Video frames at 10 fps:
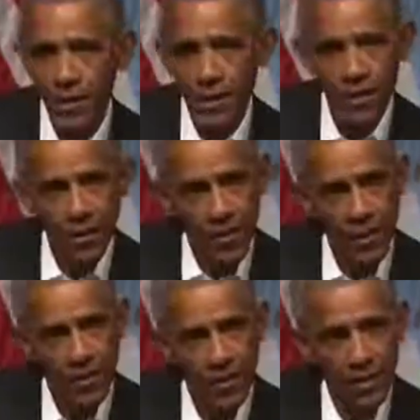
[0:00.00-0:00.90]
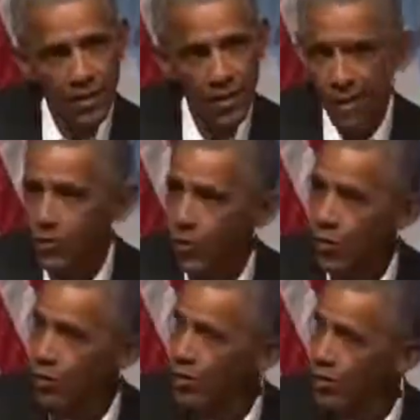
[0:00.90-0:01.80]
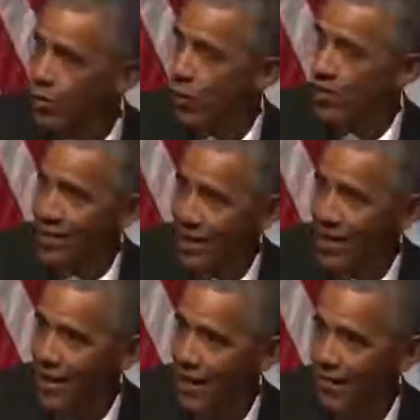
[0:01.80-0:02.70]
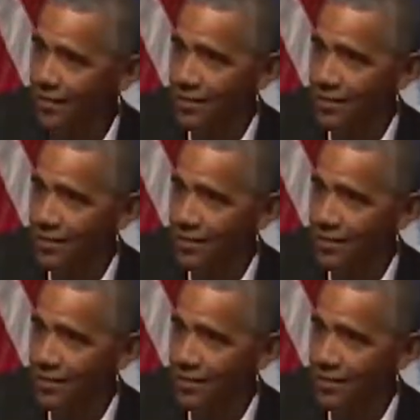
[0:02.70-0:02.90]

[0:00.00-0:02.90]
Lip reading: in some cases their kids weren't doing as well as they had.